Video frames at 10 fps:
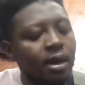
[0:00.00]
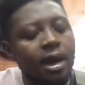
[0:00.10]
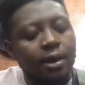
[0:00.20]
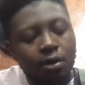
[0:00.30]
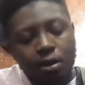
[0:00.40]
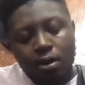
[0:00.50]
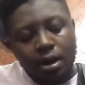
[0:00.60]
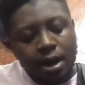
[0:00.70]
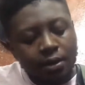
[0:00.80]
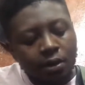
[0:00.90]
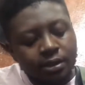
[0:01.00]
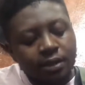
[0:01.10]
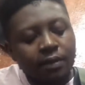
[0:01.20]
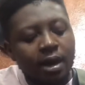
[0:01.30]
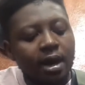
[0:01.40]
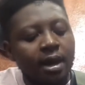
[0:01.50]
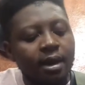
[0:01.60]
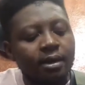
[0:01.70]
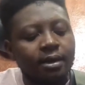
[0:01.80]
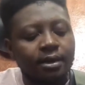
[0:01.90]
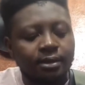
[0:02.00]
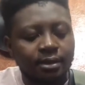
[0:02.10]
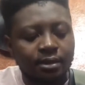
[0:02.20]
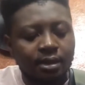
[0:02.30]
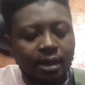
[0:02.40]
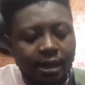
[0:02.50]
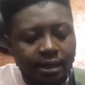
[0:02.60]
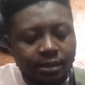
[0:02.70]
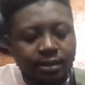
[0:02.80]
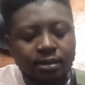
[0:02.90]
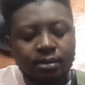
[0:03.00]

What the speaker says: And an octave higher, it's 8,